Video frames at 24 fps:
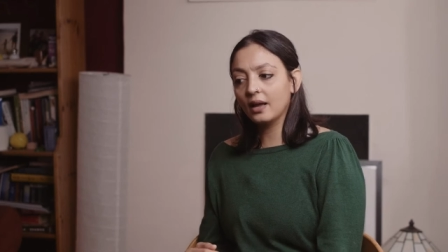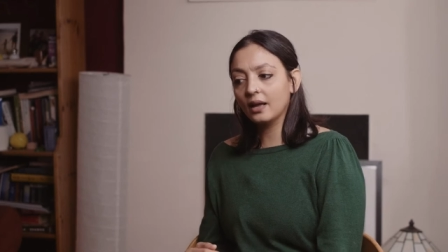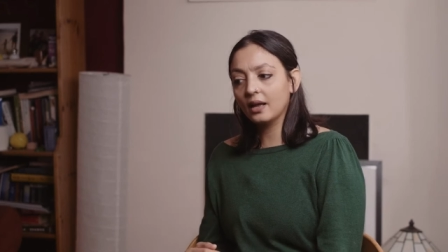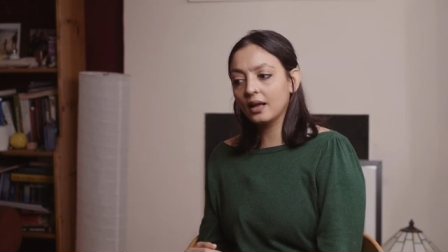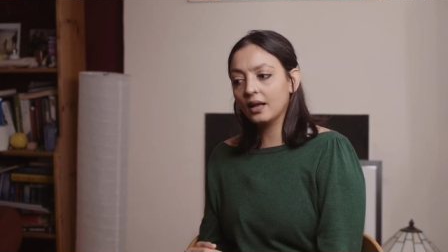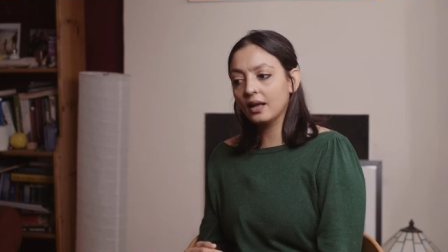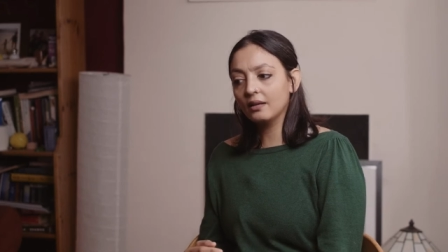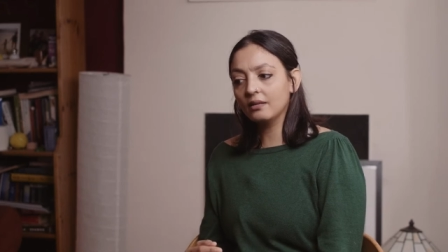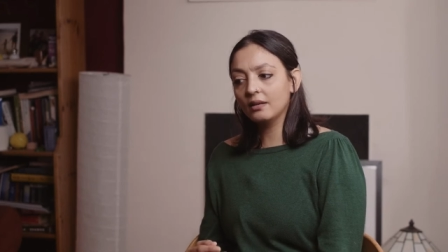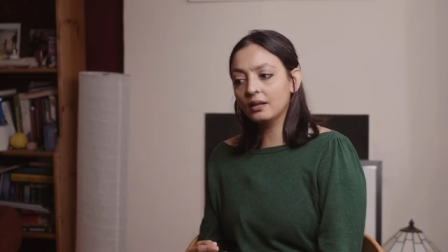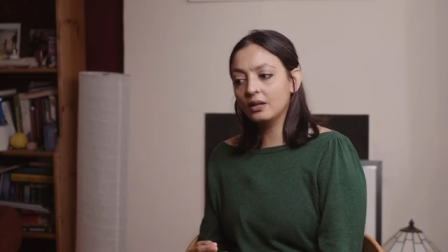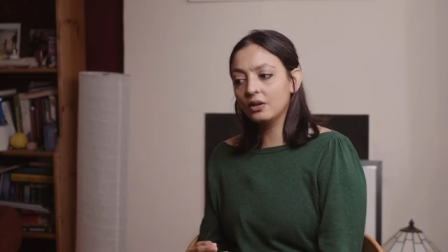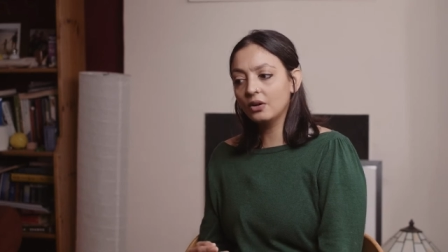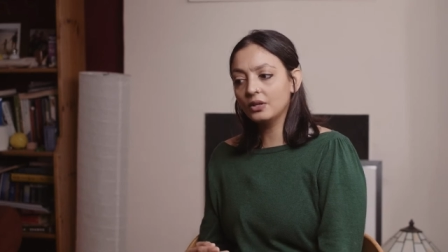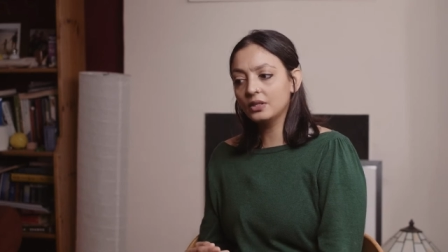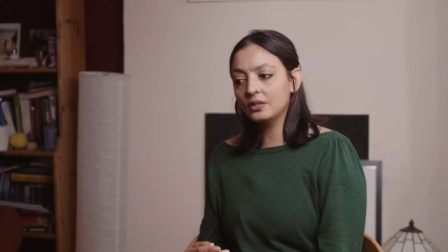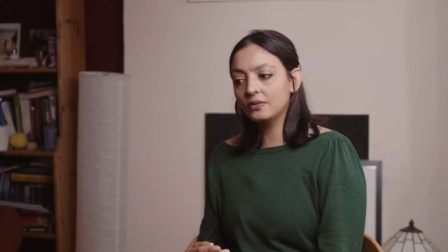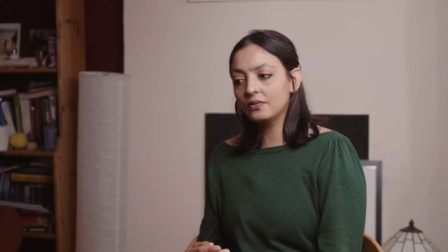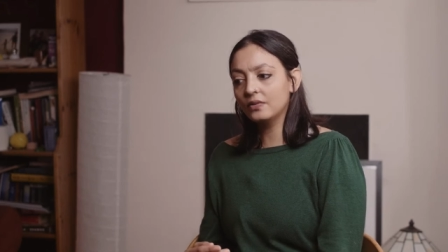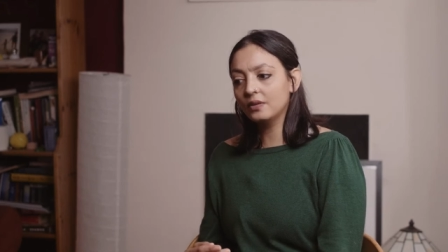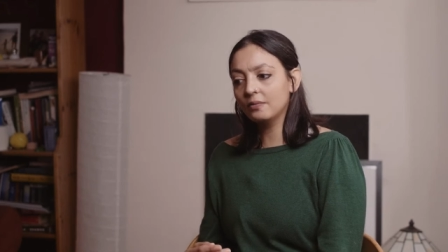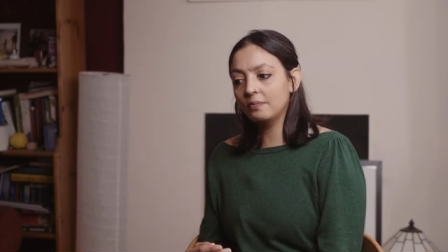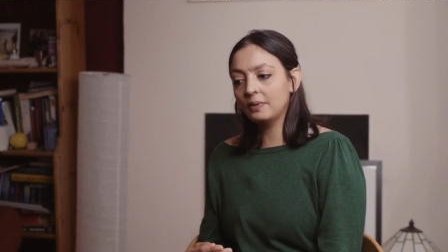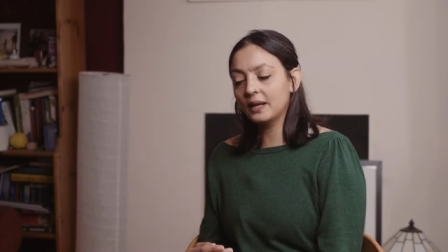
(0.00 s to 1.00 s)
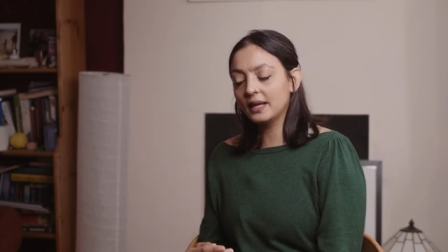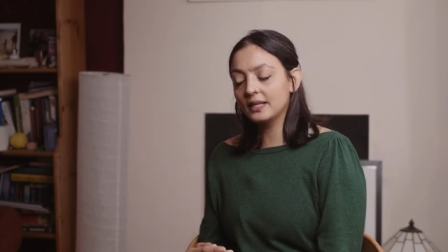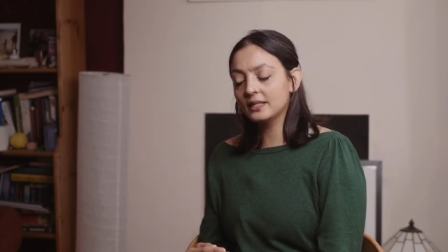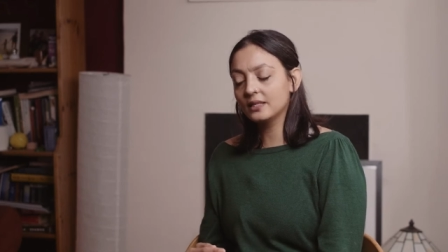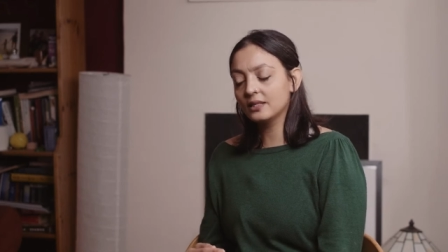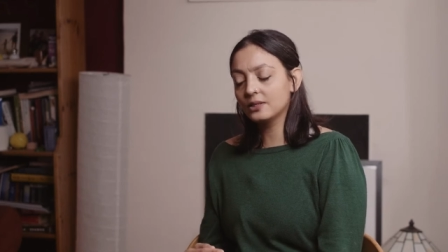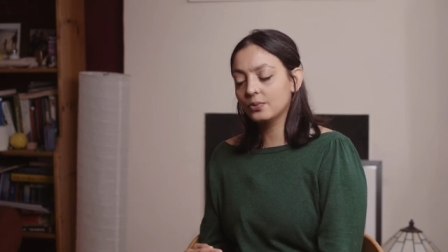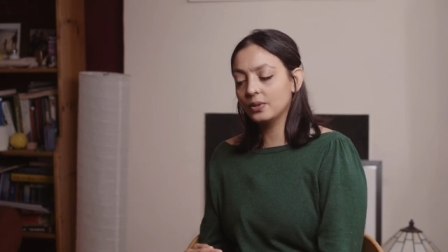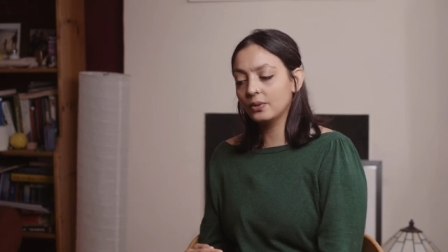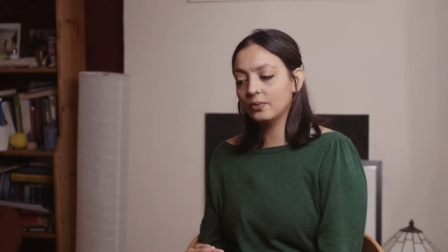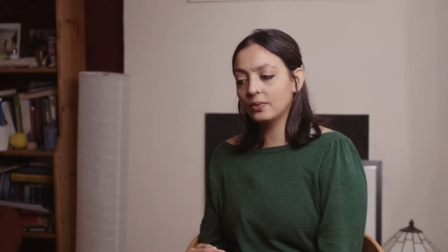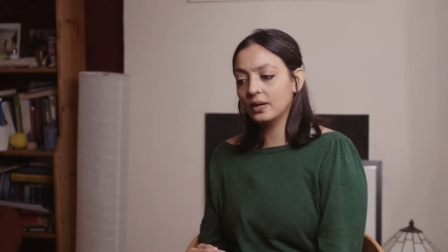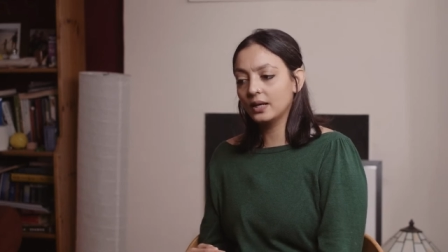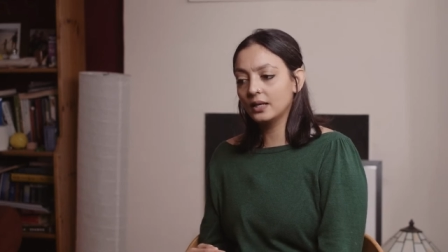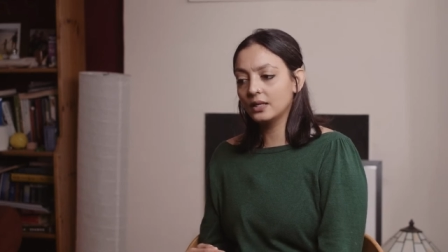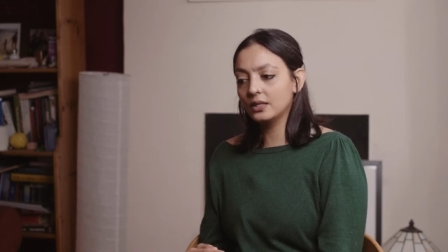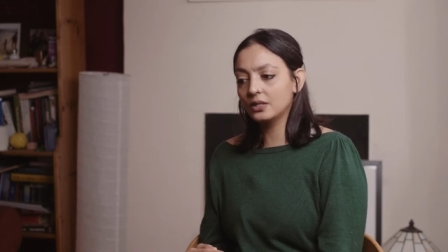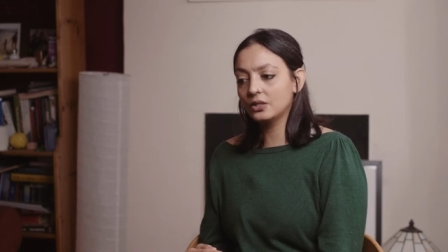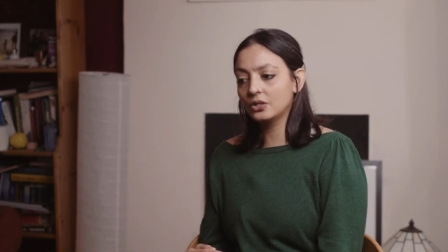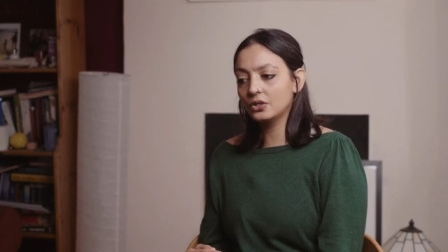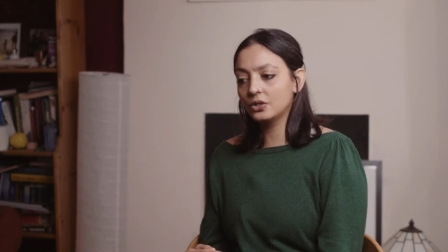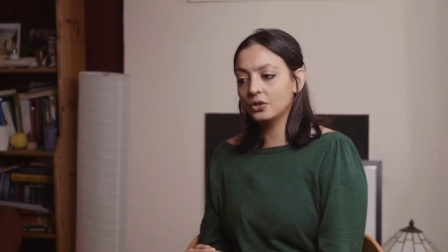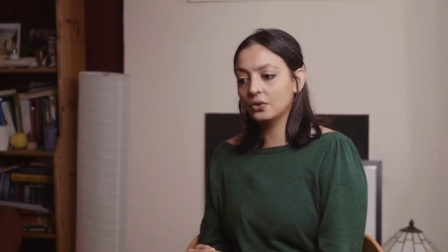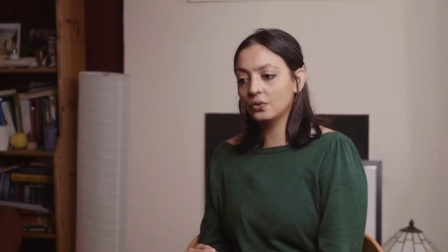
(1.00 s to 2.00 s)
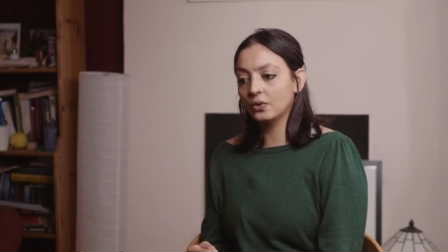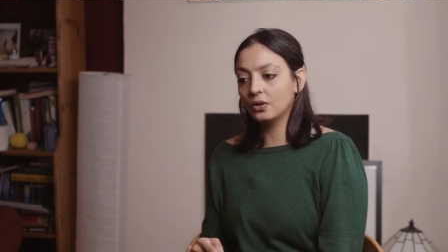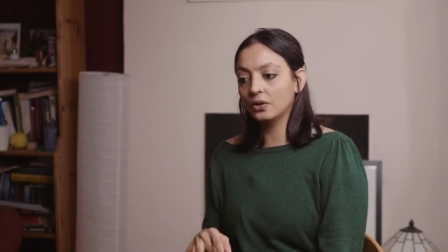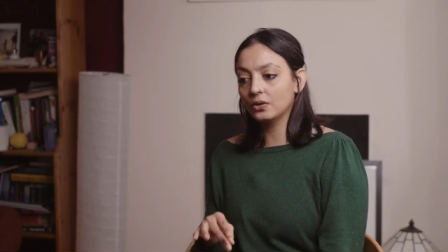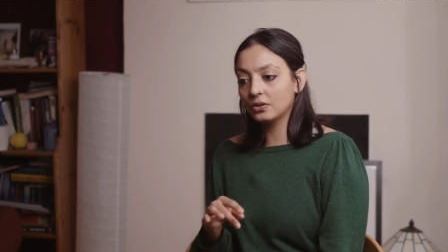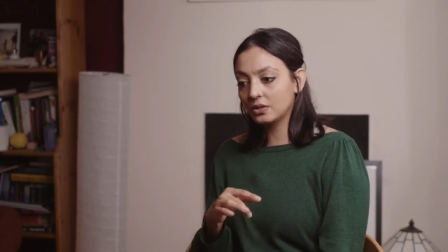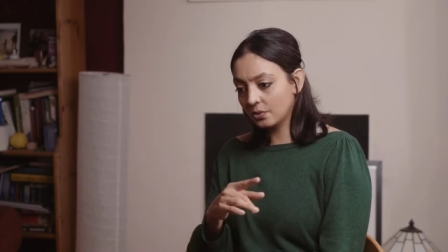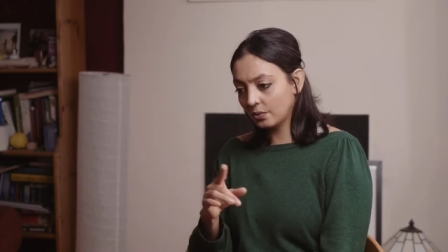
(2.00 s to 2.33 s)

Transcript: I, a lot of the places we went to